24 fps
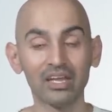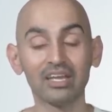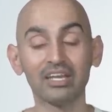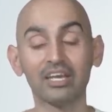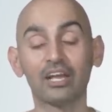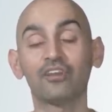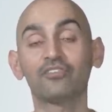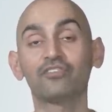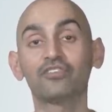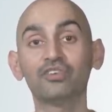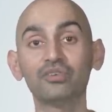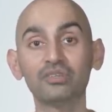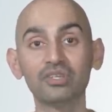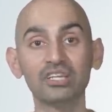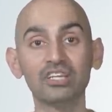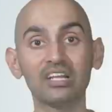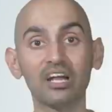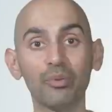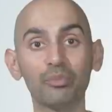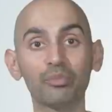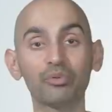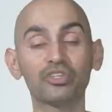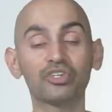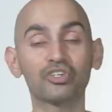Now, if you need
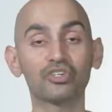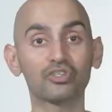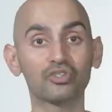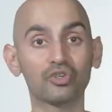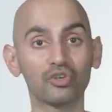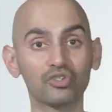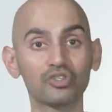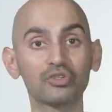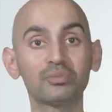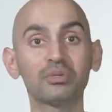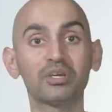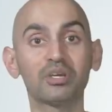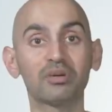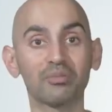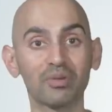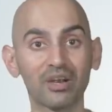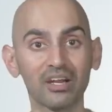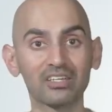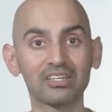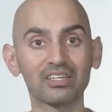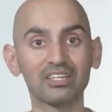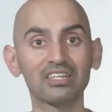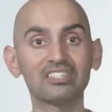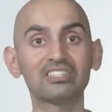help with your social media
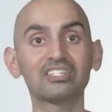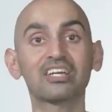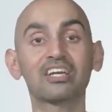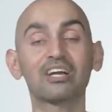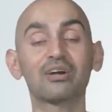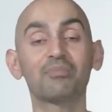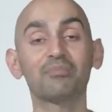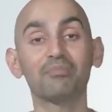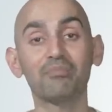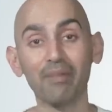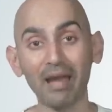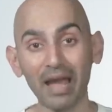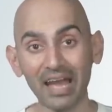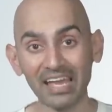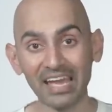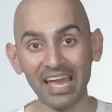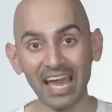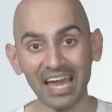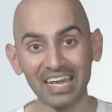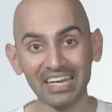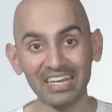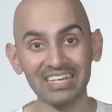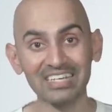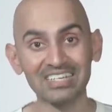marketing, check out my
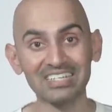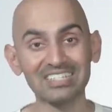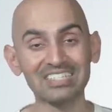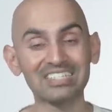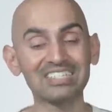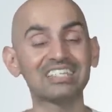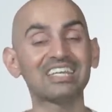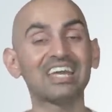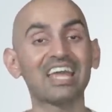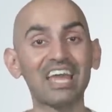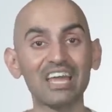ad agency,